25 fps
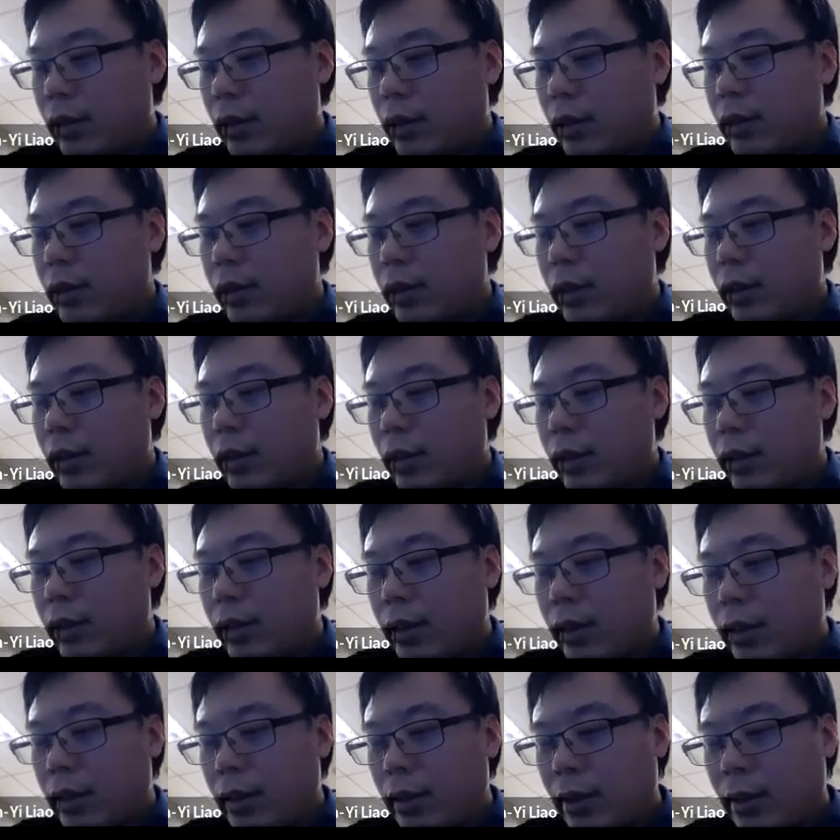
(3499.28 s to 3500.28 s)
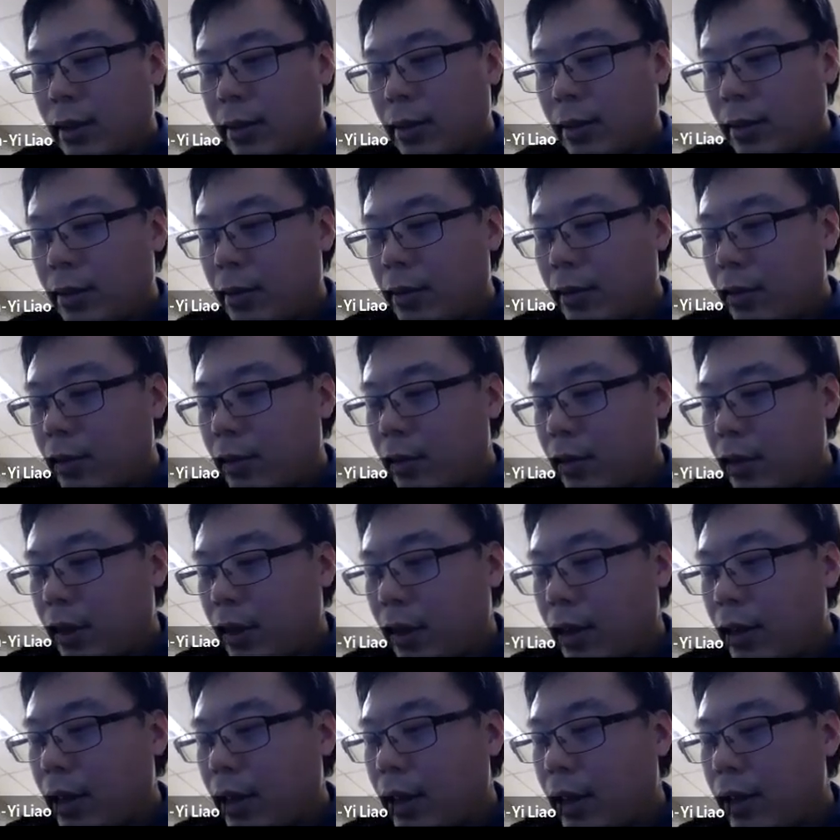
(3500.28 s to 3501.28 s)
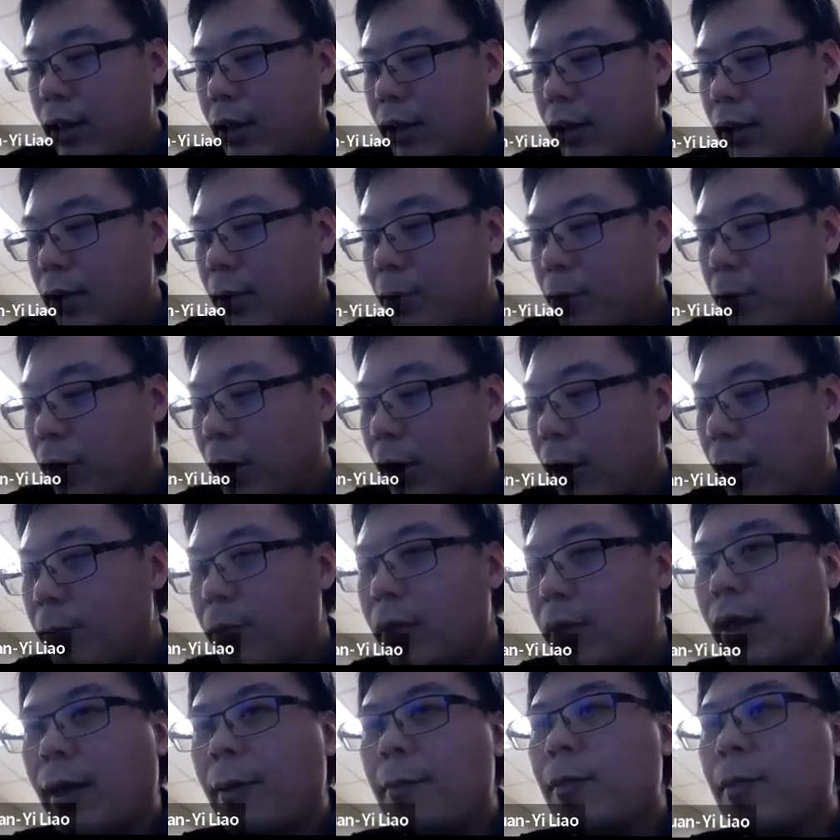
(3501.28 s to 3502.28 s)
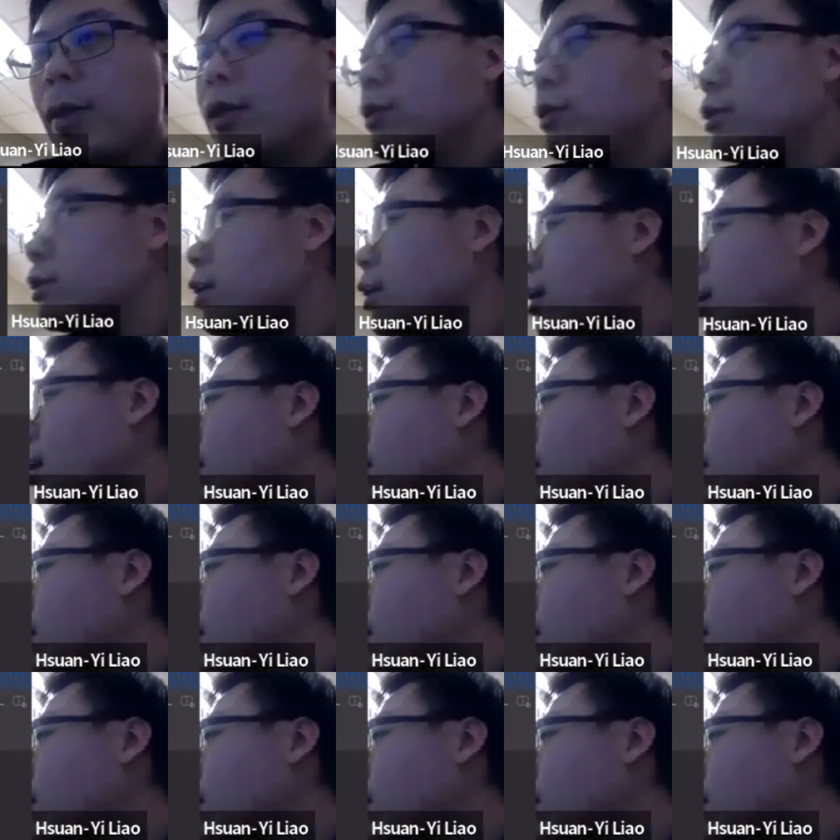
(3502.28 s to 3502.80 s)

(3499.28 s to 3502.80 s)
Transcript: And uh, the another problem I mentioned